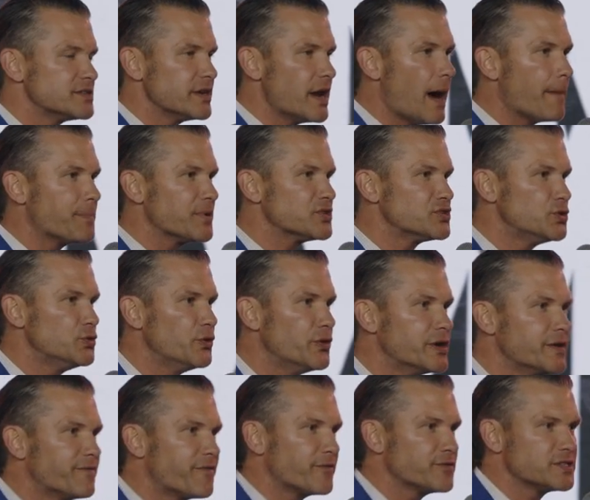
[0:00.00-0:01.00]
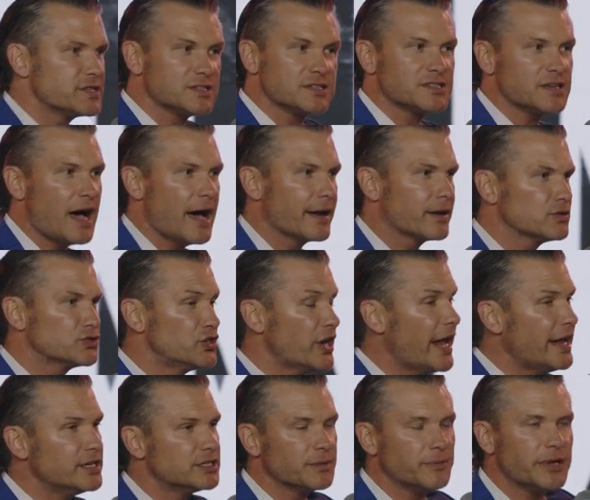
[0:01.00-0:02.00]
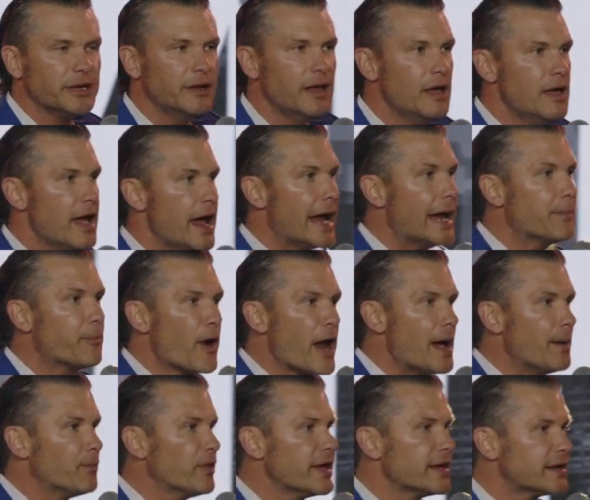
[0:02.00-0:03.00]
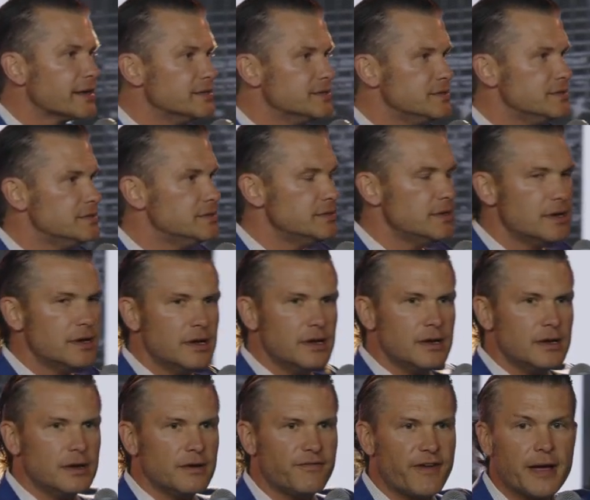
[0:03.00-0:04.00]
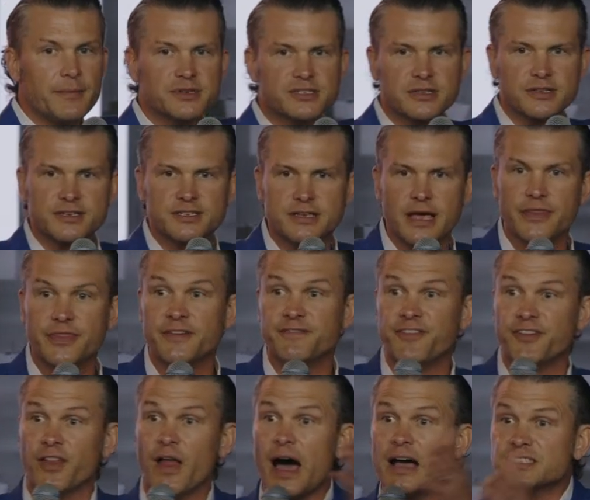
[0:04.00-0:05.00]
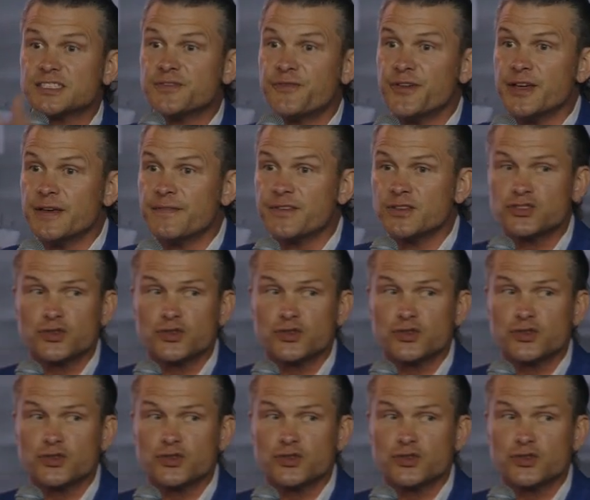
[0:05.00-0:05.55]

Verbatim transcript: an opportunity for societal change. I mean, Abraham Lincoln famously said the philosophy of the